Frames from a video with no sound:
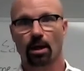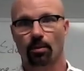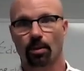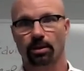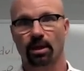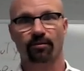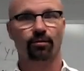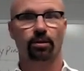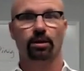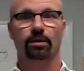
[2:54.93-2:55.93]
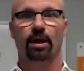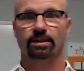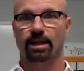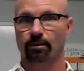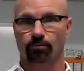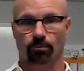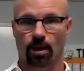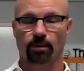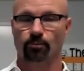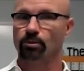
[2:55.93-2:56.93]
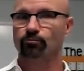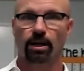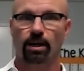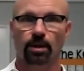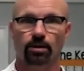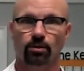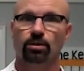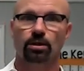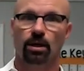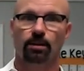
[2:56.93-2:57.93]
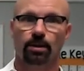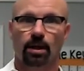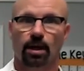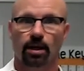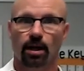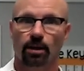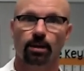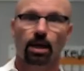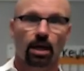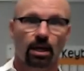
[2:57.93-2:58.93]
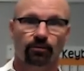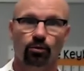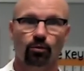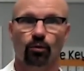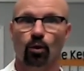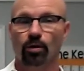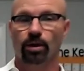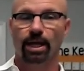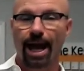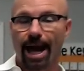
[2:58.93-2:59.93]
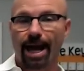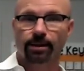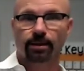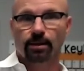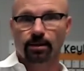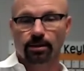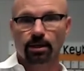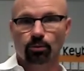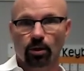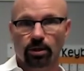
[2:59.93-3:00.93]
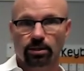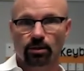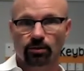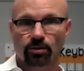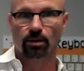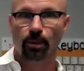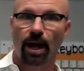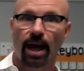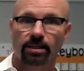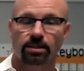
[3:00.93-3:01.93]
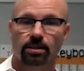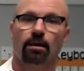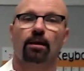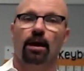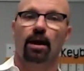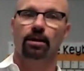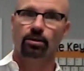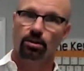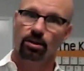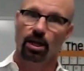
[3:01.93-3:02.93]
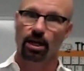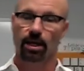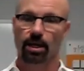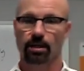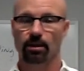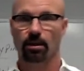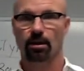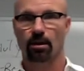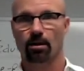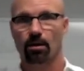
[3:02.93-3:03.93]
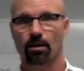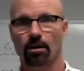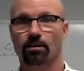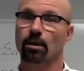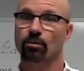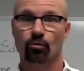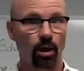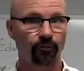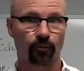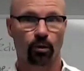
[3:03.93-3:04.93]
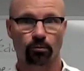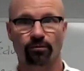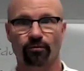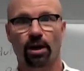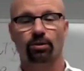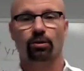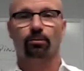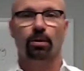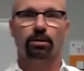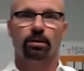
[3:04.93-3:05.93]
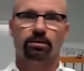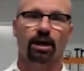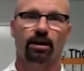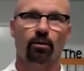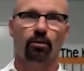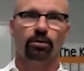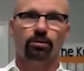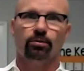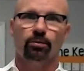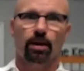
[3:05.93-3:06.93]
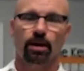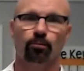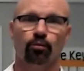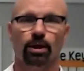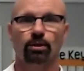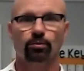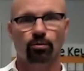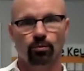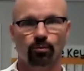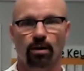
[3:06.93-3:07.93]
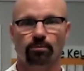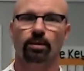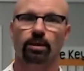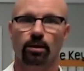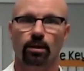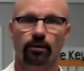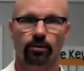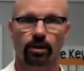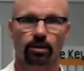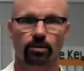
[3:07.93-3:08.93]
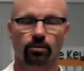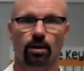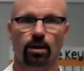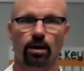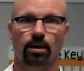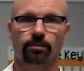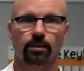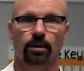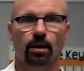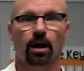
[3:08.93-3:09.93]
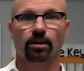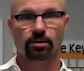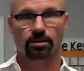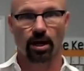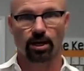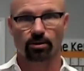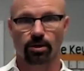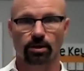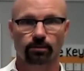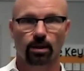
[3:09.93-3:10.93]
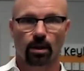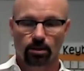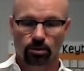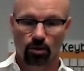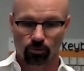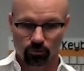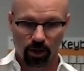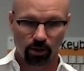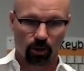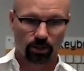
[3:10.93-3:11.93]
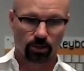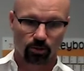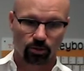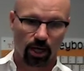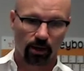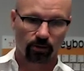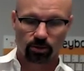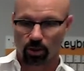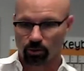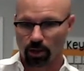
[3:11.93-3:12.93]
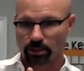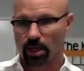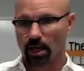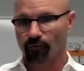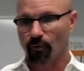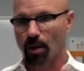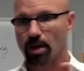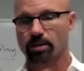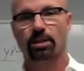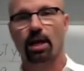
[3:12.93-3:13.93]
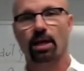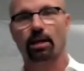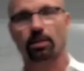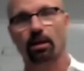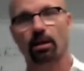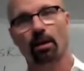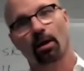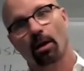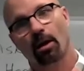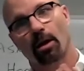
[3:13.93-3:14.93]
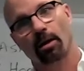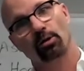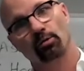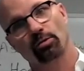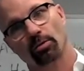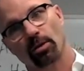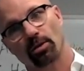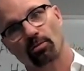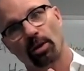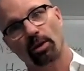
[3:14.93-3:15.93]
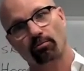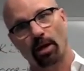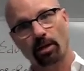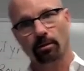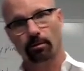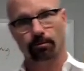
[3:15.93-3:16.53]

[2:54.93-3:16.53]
But definitely I wouldn't recommend using Typing.com if you've already had keyboarding skills past and you're just kind of getting it's great for a refresher, but it's not going to bring you to probably the level that you are desiring. So great question though, Sharon. So let's hear from our second user this week. Rennie?